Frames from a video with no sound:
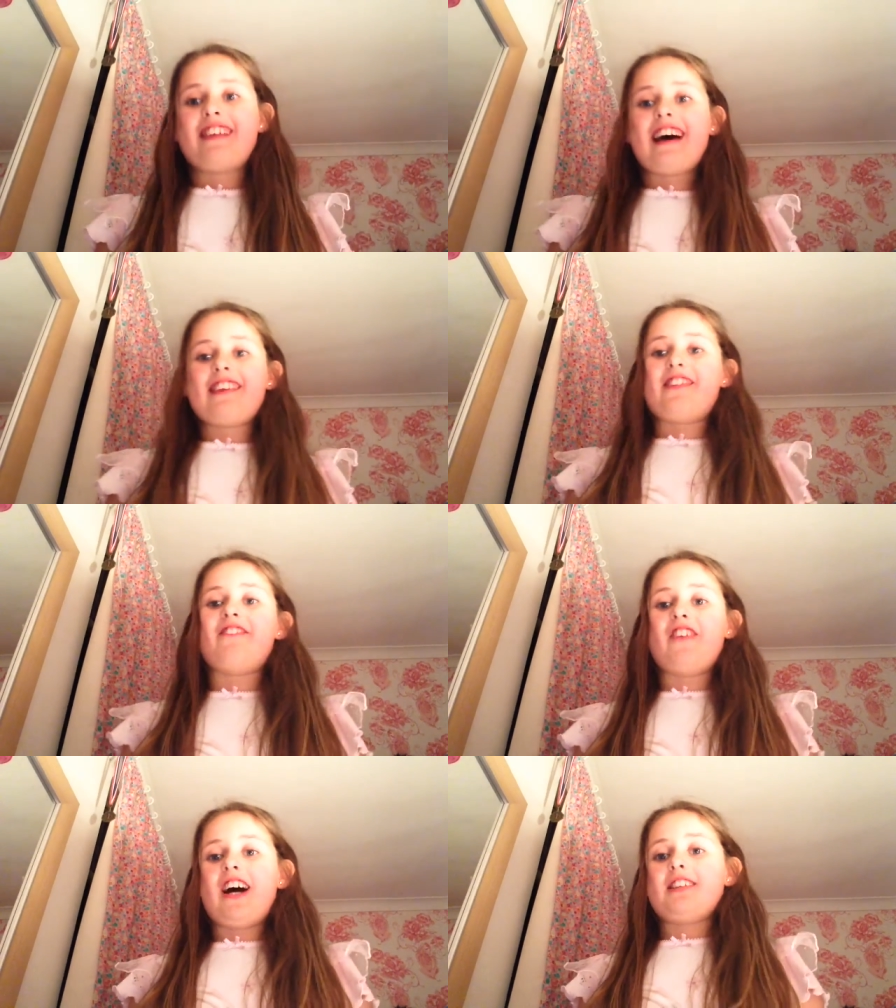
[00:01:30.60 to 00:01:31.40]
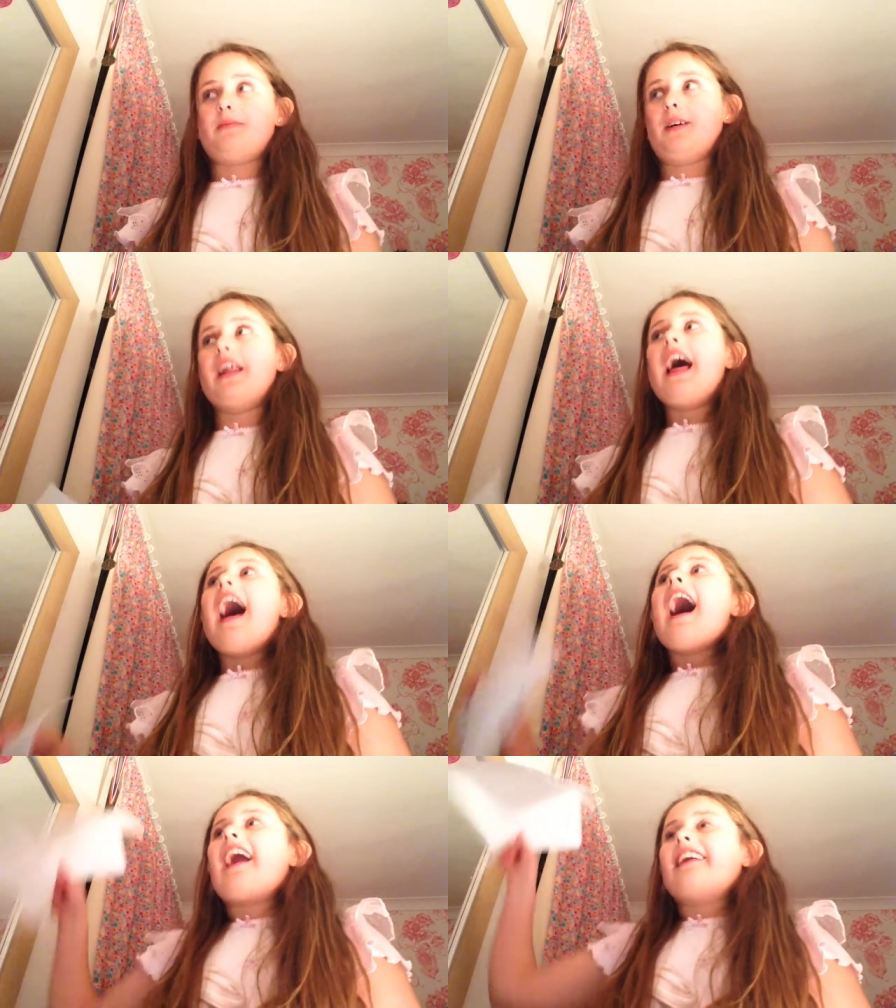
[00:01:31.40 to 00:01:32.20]
that's the first one,
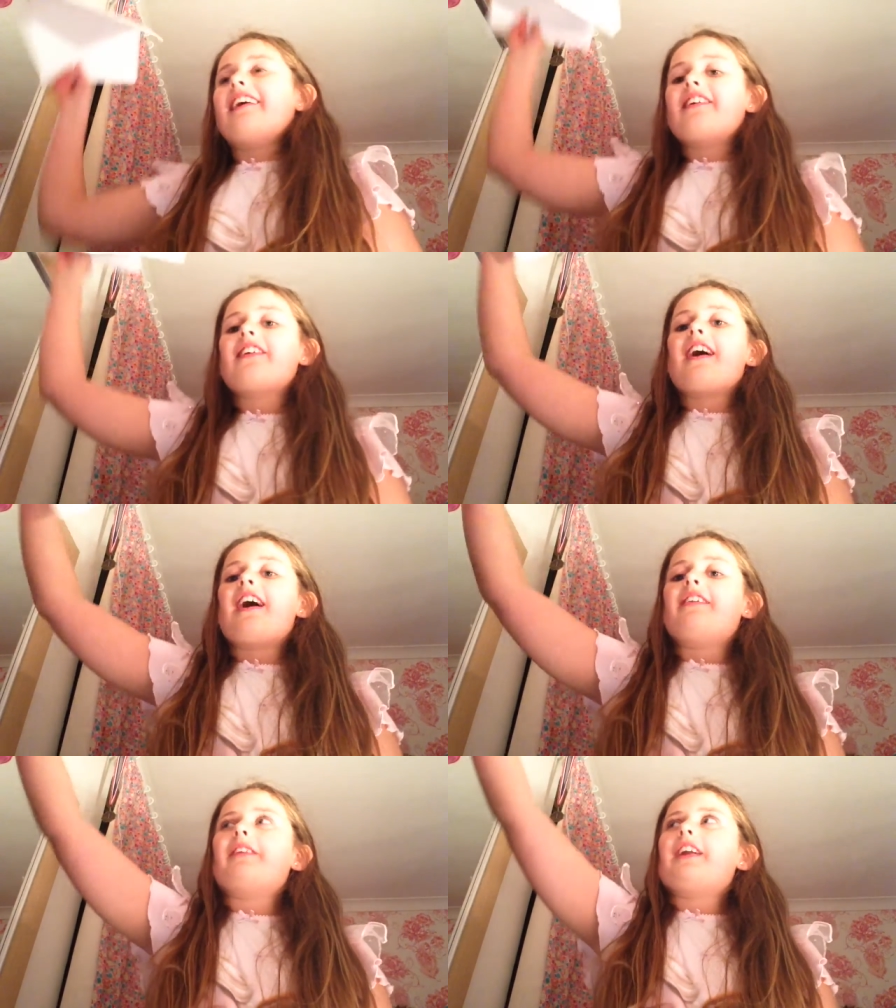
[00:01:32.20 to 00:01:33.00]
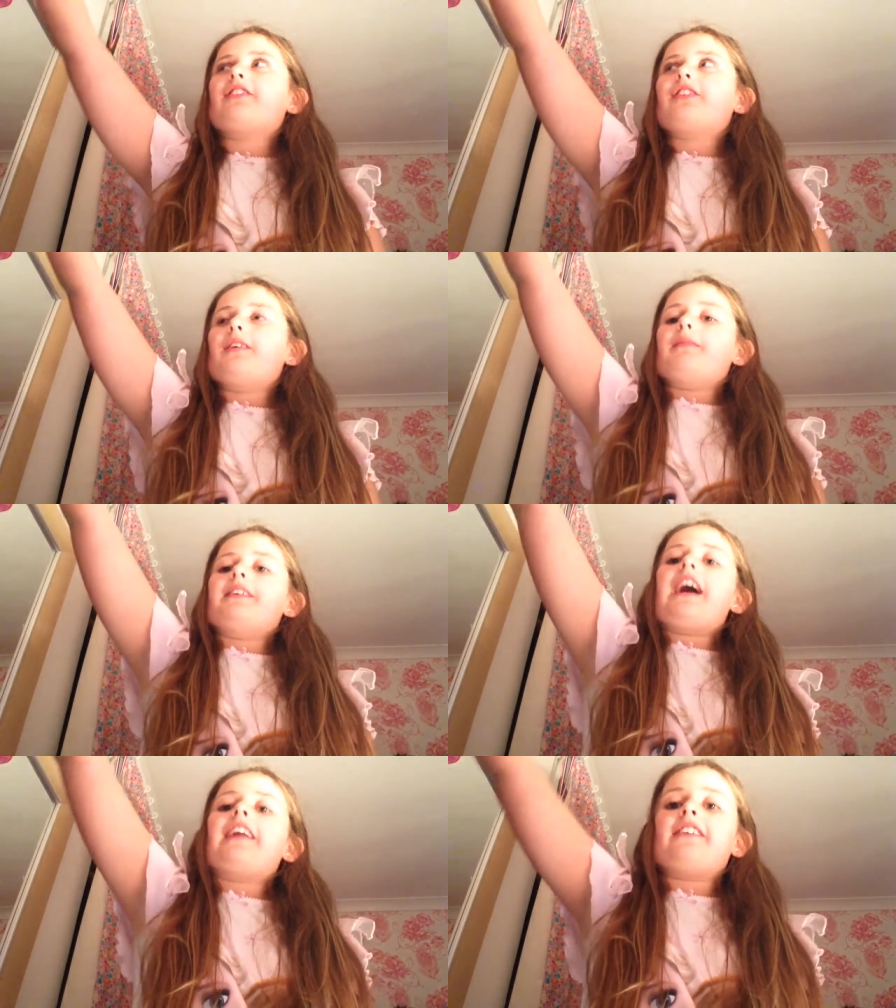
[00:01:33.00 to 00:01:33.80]
and I, and when I showed my
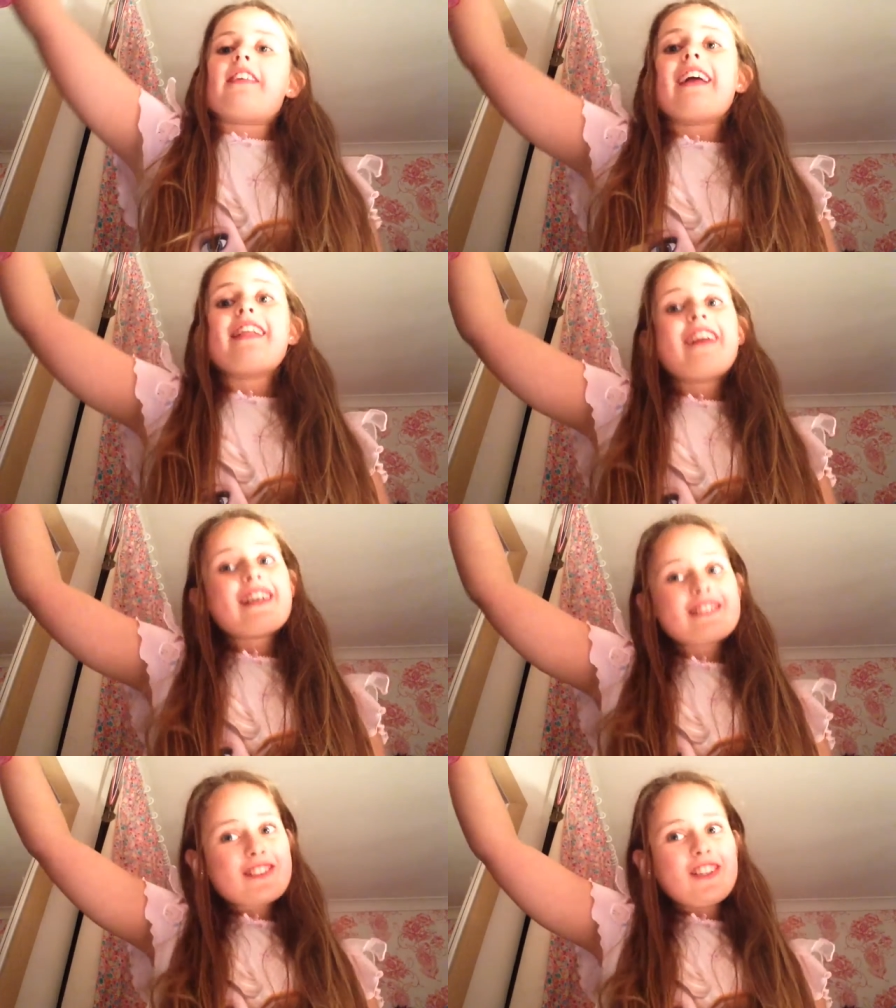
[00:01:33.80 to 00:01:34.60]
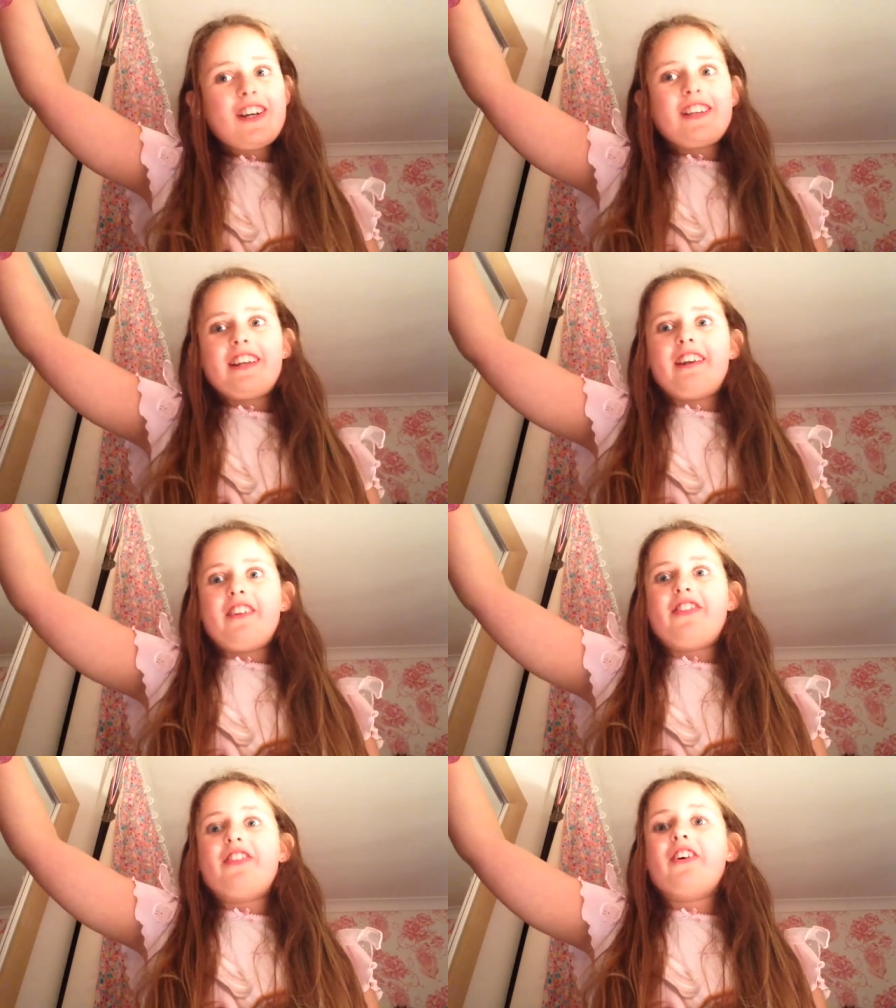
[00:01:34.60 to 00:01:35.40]
dad, he was like, "That's good," and
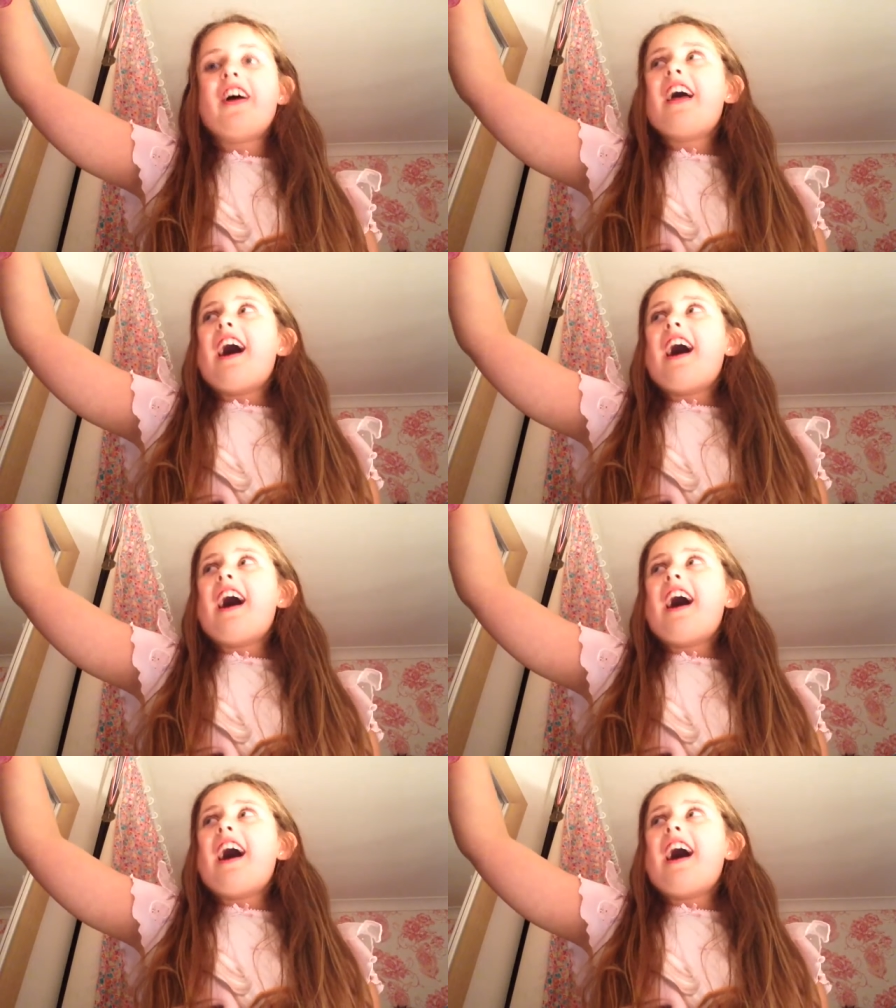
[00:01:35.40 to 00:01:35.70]
I thought,